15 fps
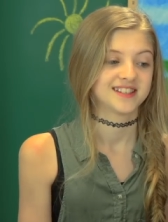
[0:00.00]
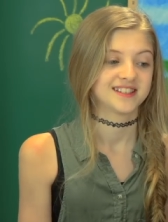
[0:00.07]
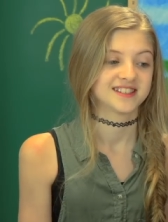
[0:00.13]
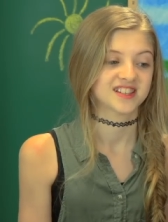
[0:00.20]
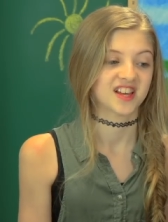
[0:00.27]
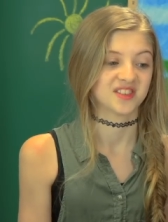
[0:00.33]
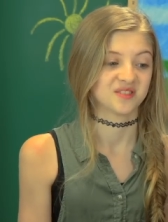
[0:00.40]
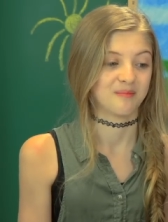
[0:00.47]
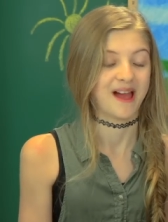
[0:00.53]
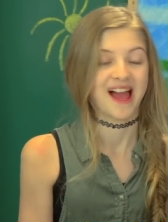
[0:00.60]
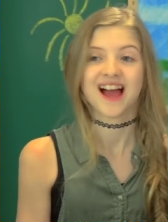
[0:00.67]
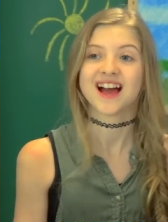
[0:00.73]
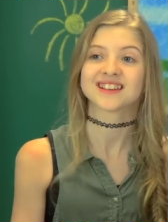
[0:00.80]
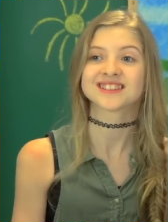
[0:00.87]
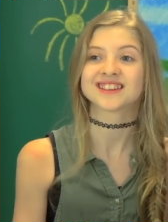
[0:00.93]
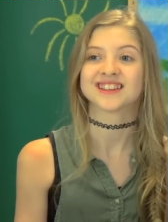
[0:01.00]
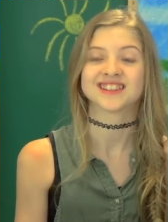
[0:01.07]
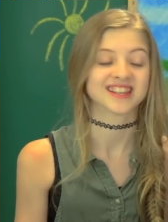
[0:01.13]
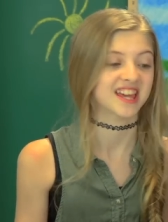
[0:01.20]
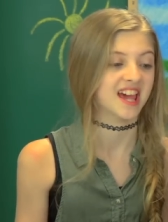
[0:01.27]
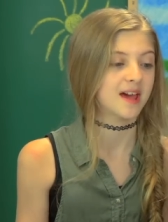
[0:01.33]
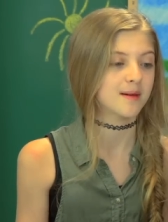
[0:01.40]
He's got the mask,
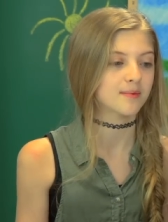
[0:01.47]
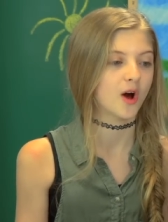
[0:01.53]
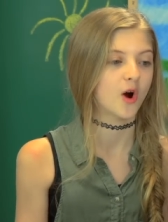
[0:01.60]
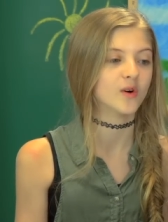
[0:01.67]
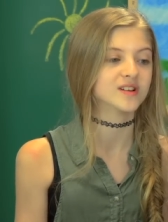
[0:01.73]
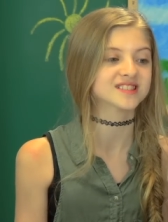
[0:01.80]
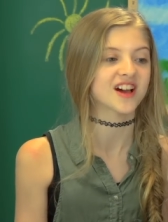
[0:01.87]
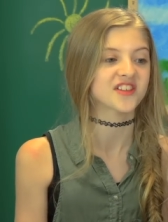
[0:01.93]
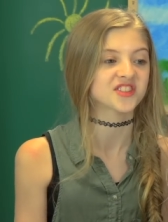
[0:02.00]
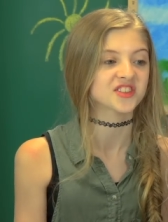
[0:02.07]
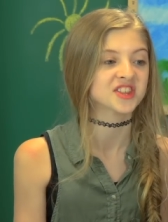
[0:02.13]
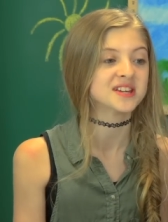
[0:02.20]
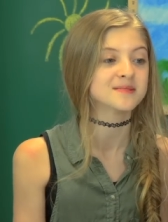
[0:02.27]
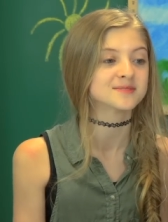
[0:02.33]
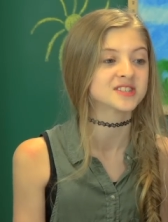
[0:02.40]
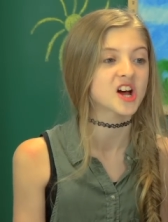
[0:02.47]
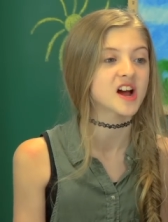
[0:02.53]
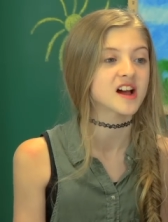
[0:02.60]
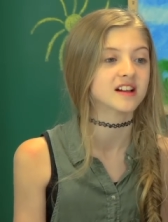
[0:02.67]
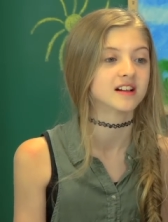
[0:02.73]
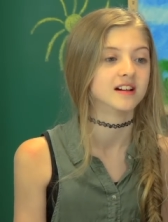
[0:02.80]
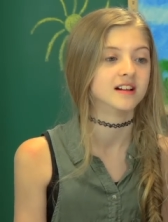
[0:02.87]
the cape. Oh, he's got the theme song!